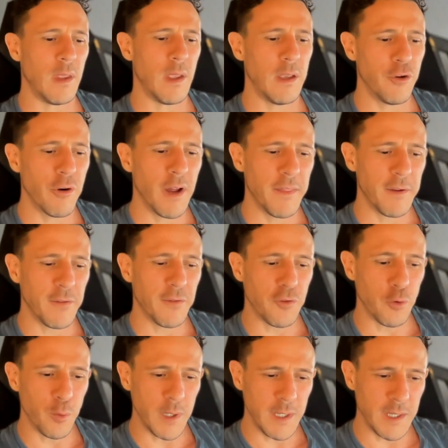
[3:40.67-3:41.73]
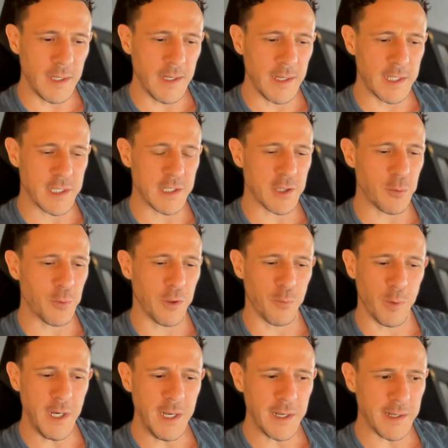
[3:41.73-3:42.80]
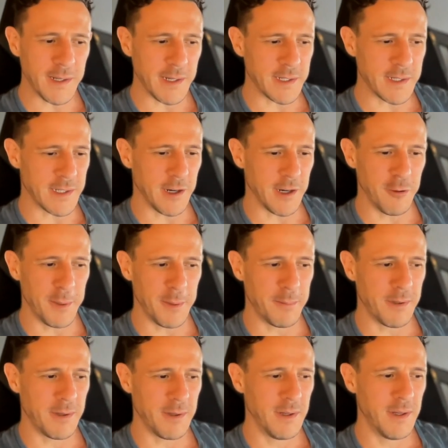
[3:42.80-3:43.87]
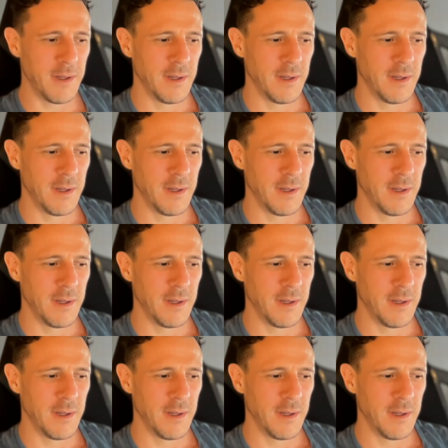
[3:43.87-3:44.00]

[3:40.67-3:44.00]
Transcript: You're either doing the addiction. So with weed addiction, I remember,